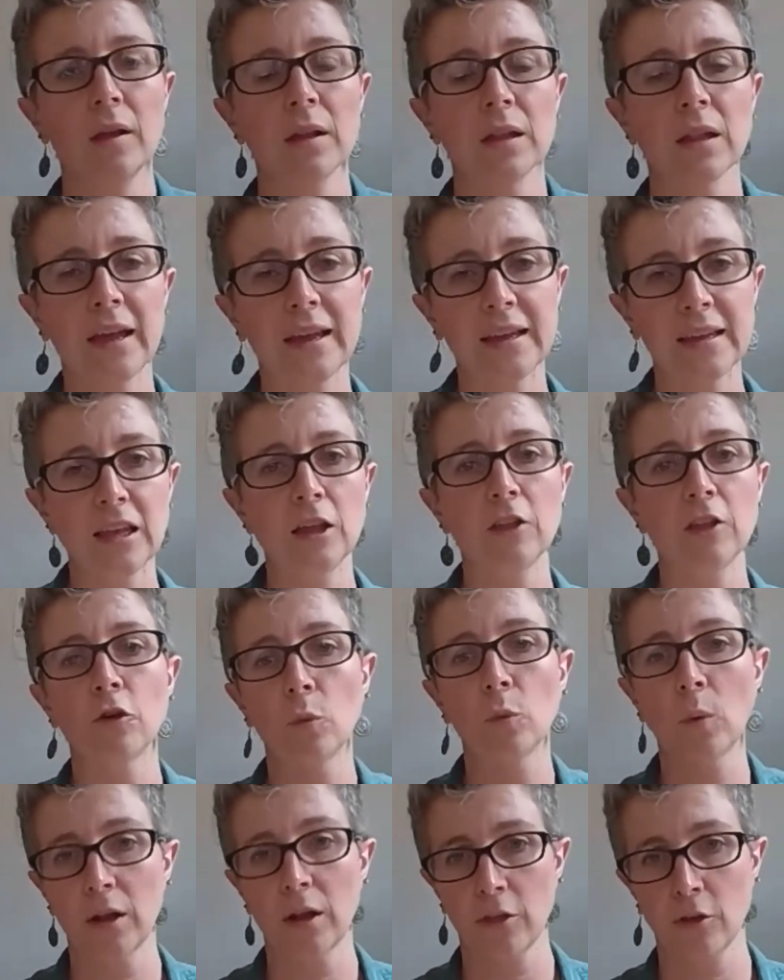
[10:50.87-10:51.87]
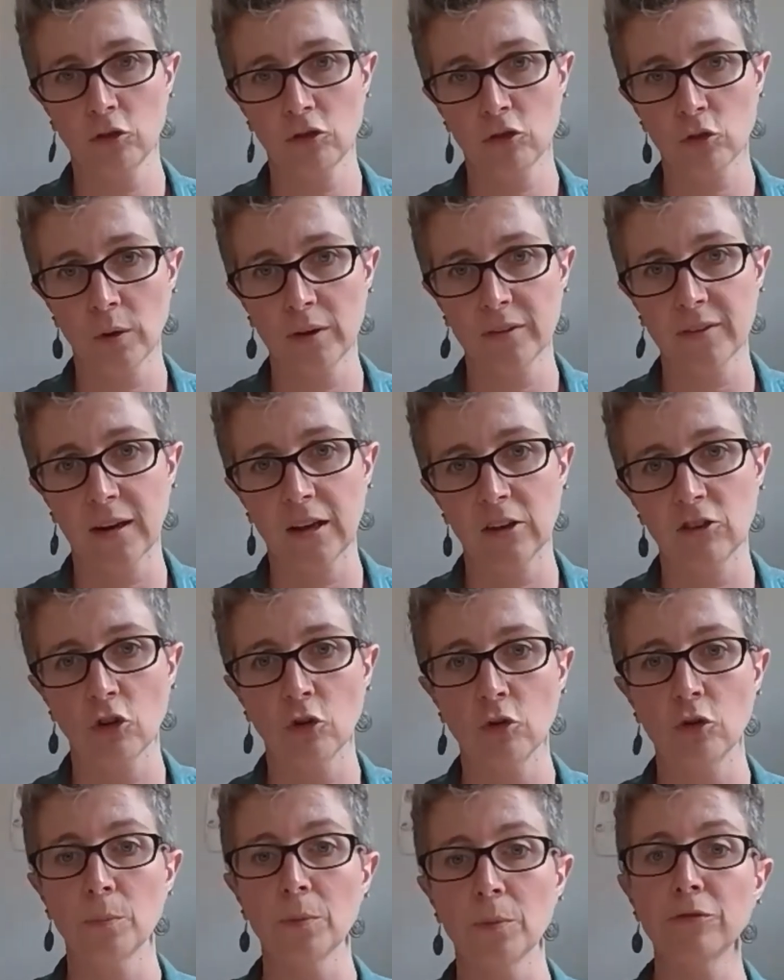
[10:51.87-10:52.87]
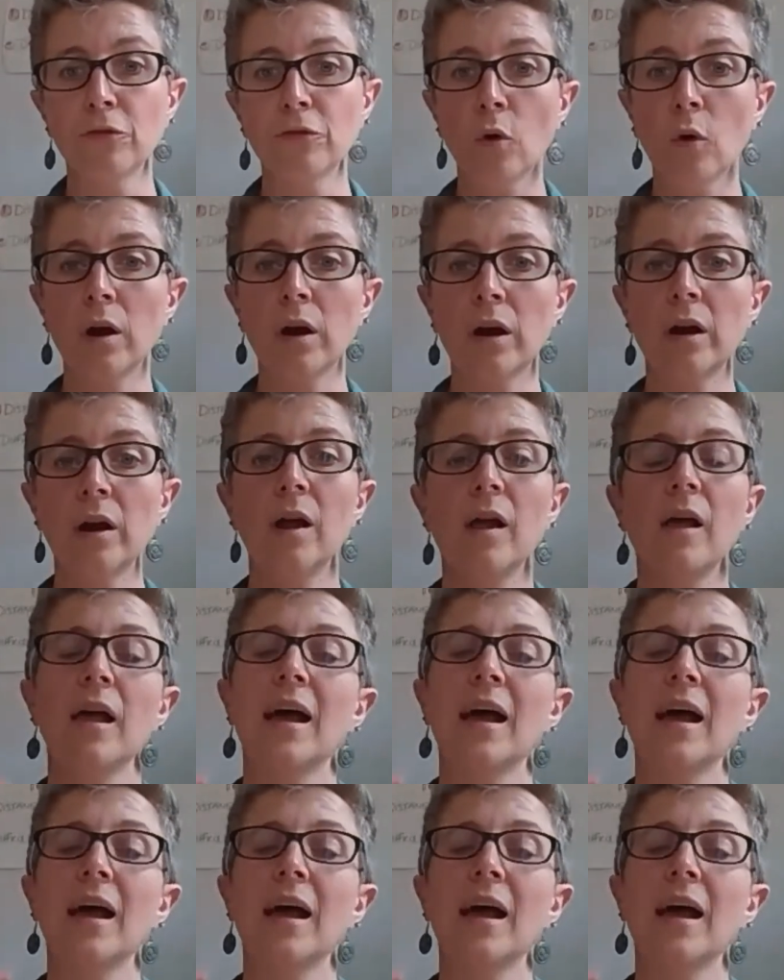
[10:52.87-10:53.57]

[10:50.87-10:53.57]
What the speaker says: like either one of those toys that I showed you before,